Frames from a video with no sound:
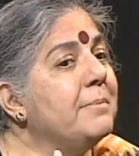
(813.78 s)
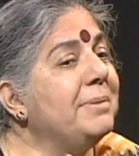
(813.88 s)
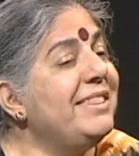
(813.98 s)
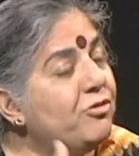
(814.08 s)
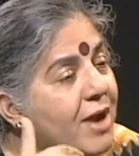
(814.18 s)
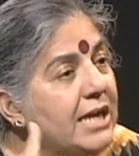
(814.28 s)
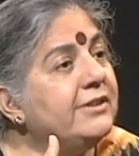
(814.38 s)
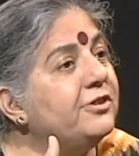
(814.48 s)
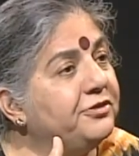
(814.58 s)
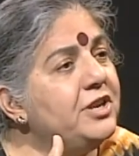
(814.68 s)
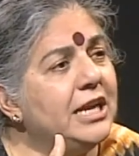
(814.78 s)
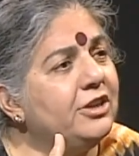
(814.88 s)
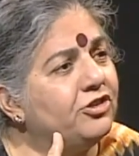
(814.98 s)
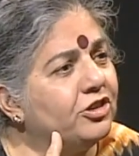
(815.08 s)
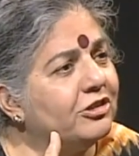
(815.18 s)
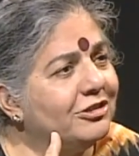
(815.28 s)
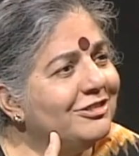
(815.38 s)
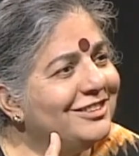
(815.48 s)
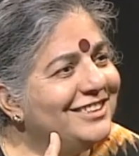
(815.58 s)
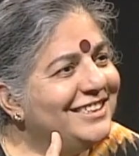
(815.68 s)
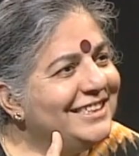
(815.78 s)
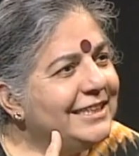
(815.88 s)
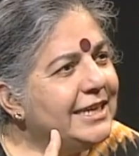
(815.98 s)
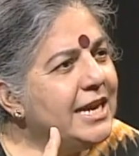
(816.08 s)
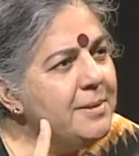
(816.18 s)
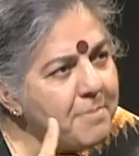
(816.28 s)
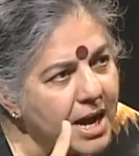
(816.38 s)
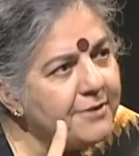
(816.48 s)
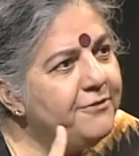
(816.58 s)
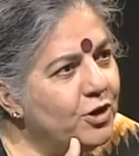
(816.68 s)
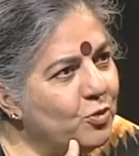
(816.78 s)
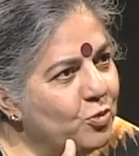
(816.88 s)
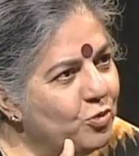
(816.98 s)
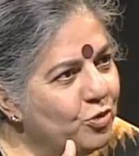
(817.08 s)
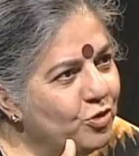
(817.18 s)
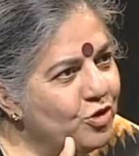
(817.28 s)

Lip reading: the rights of nature, in my view,